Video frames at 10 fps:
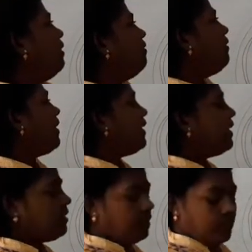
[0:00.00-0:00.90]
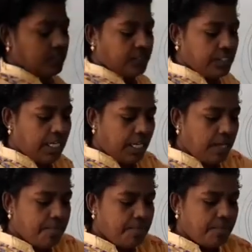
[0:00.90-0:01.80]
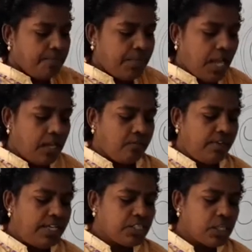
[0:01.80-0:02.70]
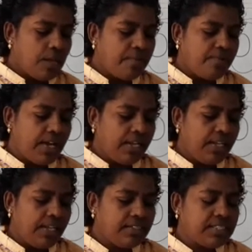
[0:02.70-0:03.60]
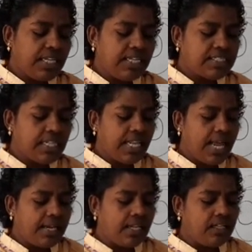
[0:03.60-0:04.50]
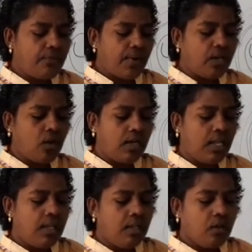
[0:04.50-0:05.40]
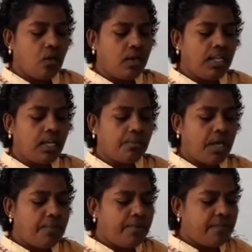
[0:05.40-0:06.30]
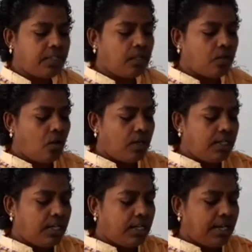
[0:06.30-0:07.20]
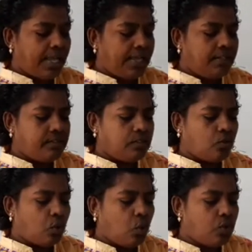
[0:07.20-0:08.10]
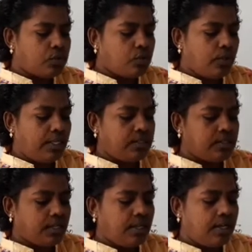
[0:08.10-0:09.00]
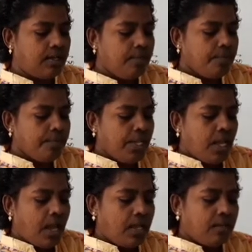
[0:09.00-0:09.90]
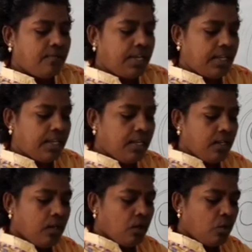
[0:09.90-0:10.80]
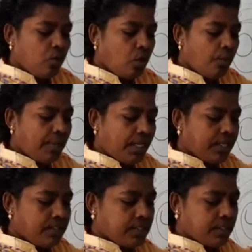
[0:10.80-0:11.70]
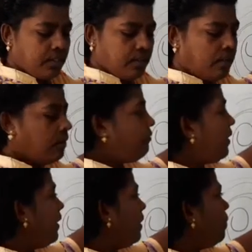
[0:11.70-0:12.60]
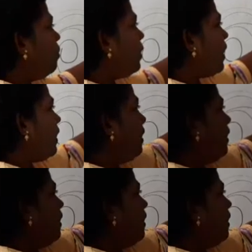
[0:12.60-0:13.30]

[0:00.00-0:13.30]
very steep, and V-shaped valley is easily identified on a contour map with the contour lines close to each other and very dominant V. Okay,